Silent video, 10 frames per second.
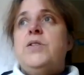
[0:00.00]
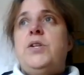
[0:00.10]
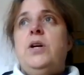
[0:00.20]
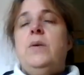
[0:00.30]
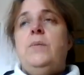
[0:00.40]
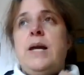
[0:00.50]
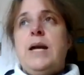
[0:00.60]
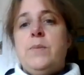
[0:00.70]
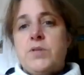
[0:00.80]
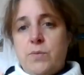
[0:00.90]
to be
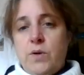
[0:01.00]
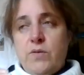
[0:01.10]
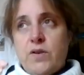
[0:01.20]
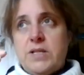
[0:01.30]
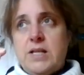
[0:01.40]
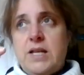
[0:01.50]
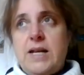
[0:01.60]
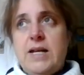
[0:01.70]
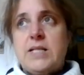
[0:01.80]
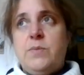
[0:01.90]
able to move on to the
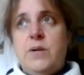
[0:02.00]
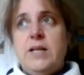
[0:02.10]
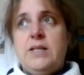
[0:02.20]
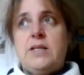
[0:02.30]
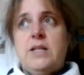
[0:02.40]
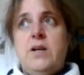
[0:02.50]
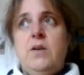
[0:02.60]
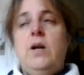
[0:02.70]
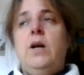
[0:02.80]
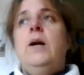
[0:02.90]
next bit. So